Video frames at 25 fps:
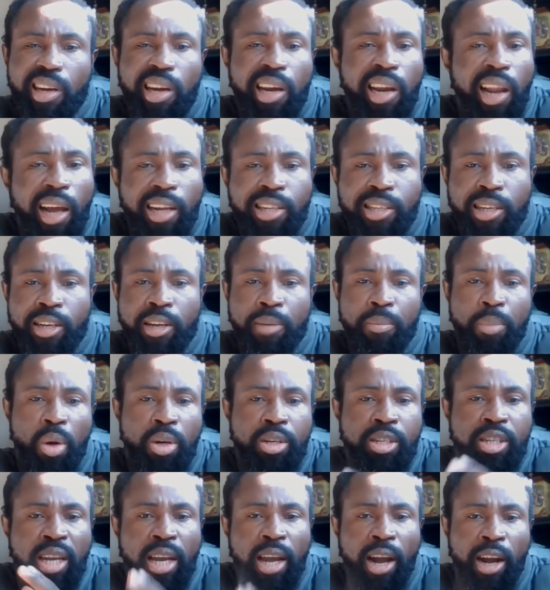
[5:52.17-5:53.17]
A lot of them,
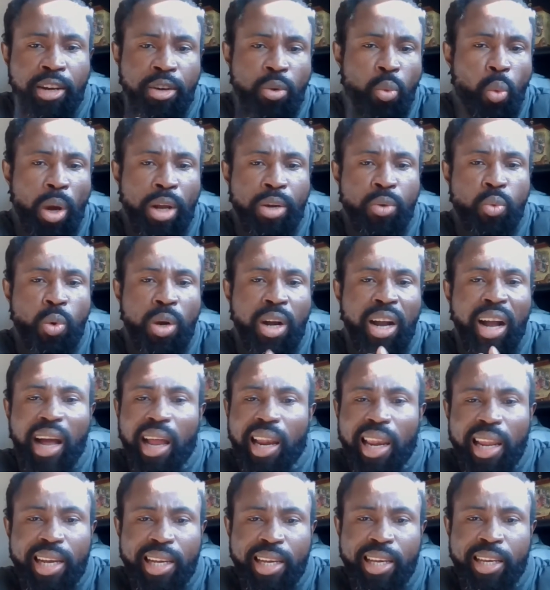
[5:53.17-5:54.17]
but they are the one who
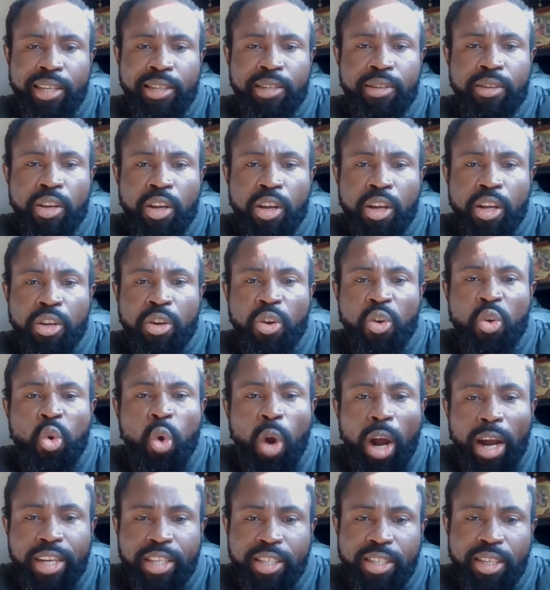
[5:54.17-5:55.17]
collecting the
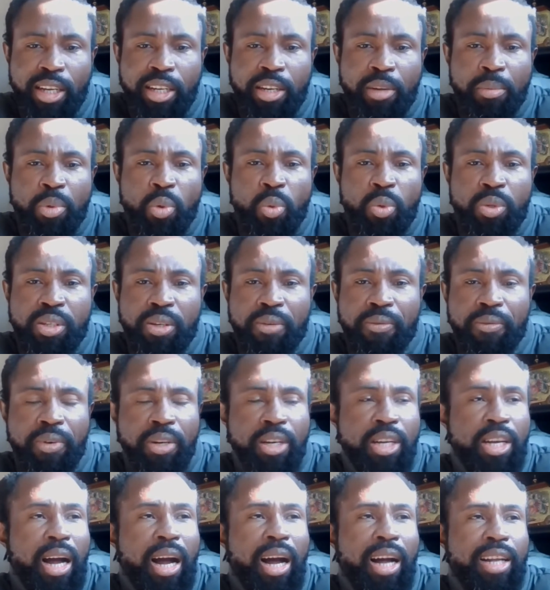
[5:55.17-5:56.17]
rights of the music
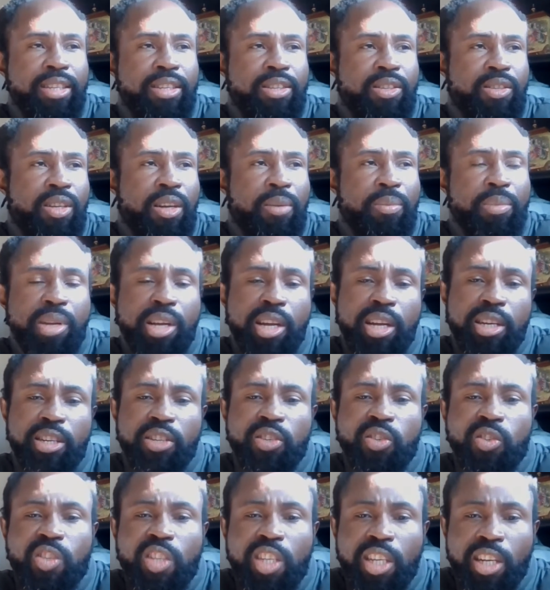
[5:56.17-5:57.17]
for the artist them,
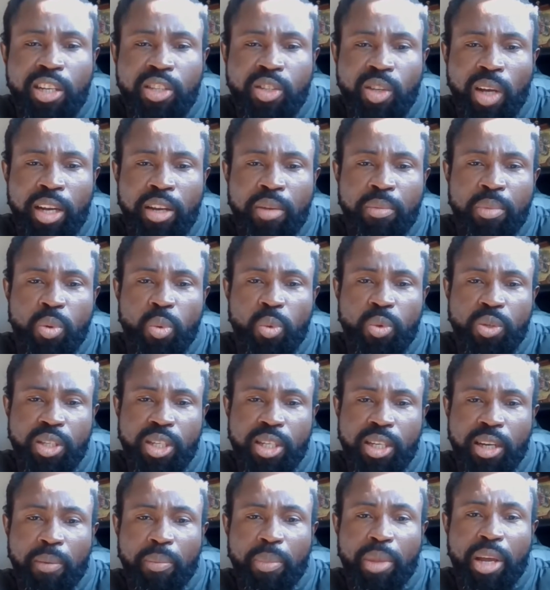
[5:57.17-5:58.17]
the sales of the
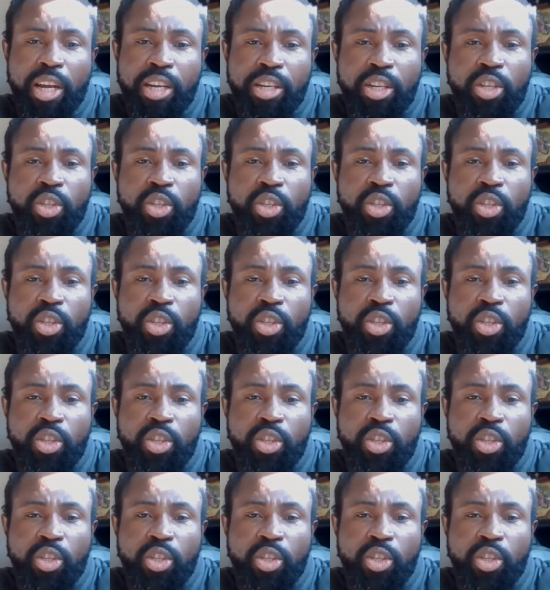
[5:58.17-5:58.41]
music them.